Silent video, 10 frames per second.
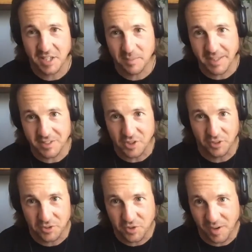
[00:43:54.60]
is going to be
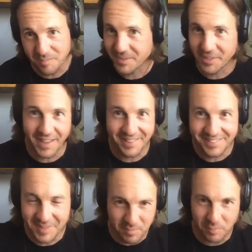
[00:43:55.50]
Donald Trump,
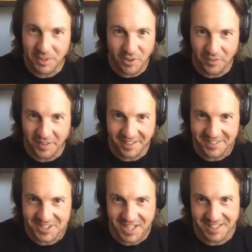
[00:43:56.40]
then they're probably not yeah. the
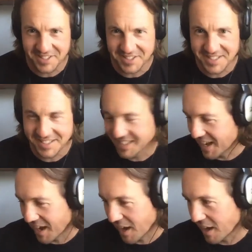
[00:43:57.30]
king of the charlatans.
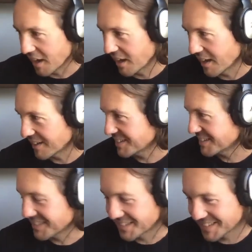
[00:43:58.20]
Uh,
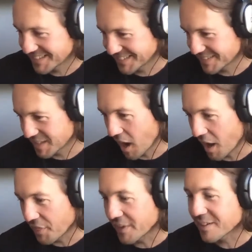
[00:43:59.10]

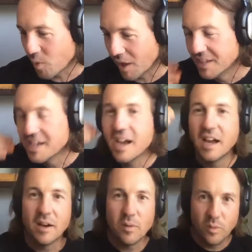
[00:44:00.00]
I think. Well,
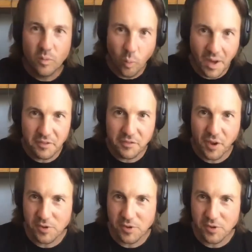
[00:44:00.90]
one of